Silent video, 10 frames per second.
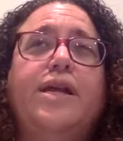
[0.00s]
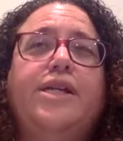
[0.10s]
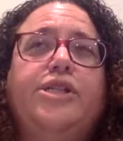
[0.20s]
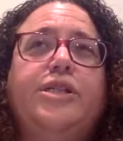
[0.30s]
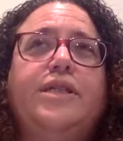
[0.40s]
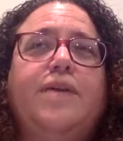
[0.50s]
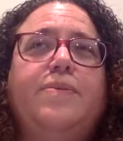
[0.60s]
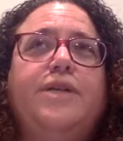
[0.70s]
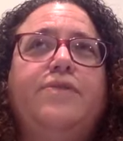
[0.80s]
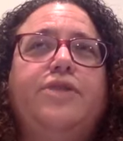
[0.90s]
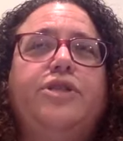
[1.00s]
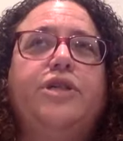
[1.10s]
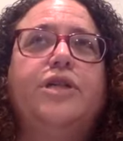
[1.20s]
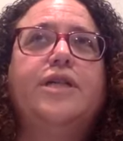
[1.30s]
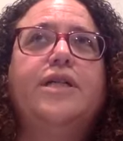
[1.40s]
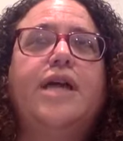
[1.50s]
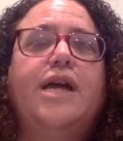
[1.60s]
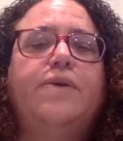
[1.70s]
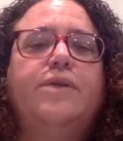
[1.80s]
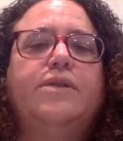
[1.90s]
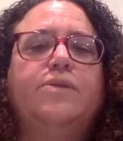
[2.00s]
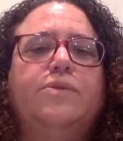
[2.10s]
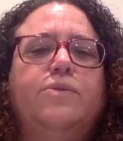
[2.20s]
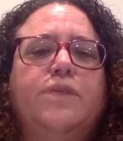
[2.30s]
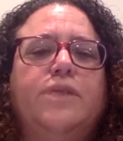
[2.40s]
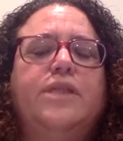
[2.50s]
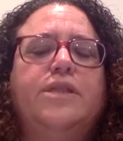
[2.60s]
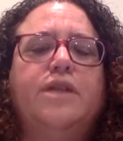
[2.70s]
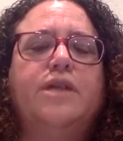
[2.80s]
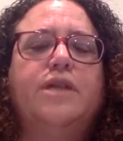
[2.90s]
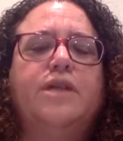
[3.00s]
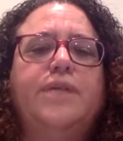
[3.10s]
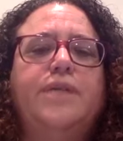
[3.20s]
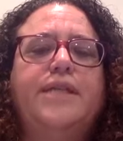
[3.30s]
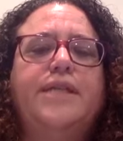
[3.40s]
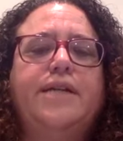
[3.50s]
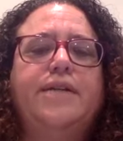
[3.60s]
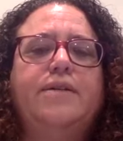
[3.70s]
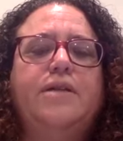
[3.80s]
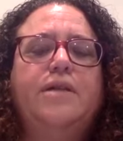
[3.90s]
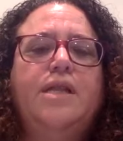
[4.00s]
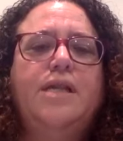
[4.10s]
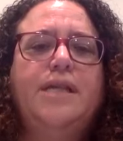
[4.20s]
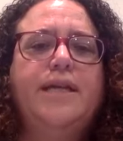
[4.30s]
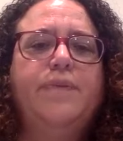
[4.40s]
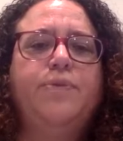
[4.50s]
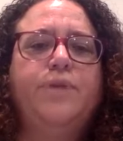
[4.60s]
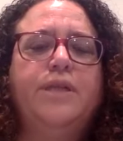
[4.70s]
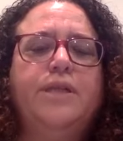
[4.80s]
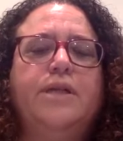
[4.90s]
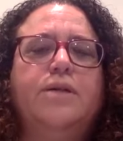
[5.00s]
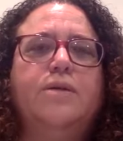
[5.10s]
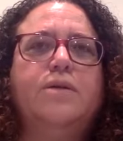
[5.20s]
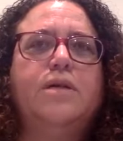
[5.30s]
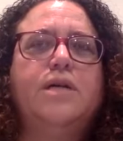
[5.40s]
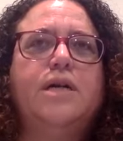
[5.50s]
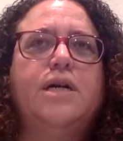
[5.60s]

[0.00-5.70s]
each of the times I've started, I was in a really dark place. I had hit pretty low.